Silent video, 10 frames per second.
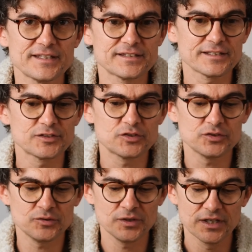
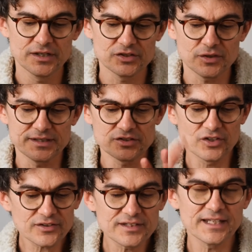SX2. So it's
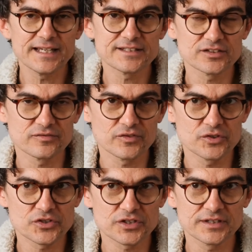not the latest
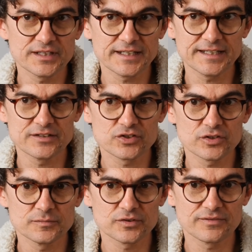version in
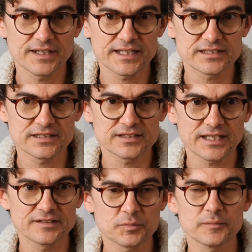terms of that.
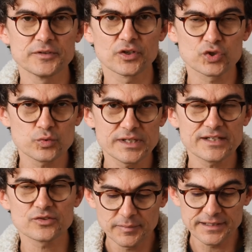It's probably not
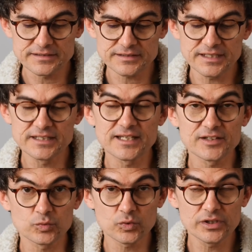tweaked, but it
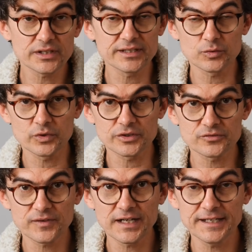does work and it works
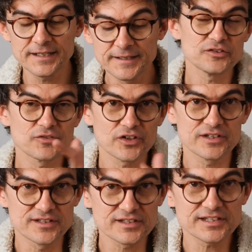fine. You've got to
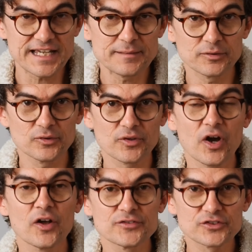disable the
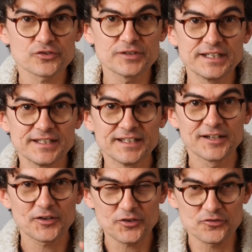on-screen
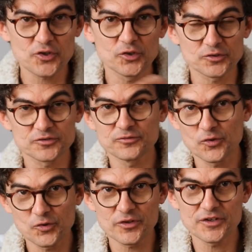controls
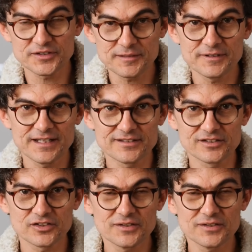for those emulators. So